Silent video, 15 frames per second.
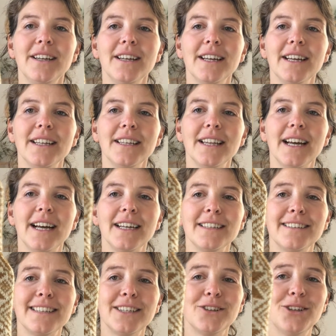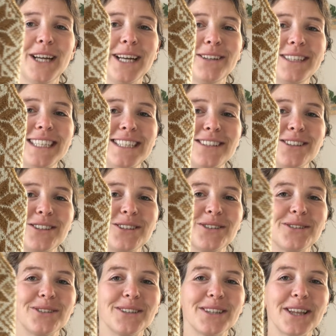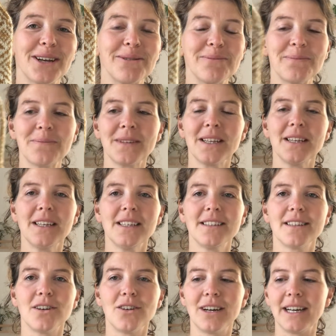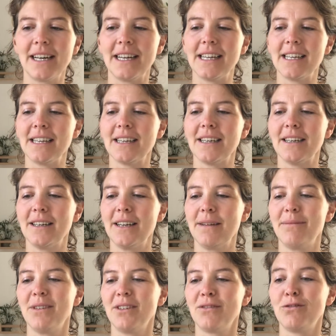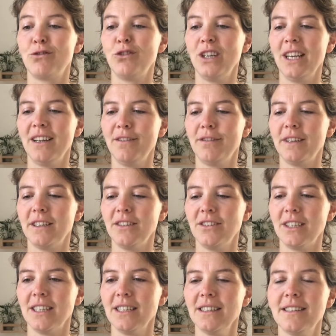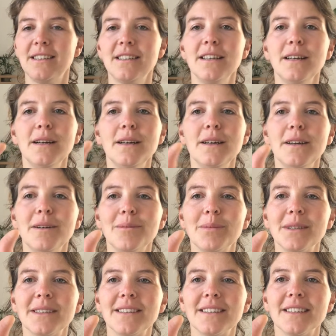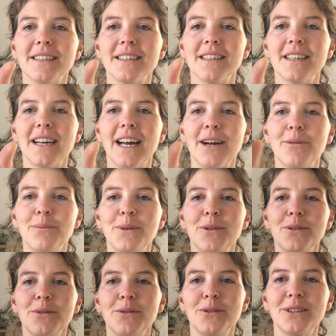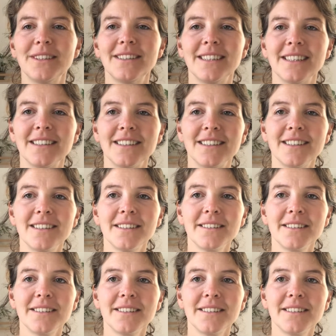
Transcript: and I still need to do the thumb, so I'm not really finished yet. But how beautiful is this?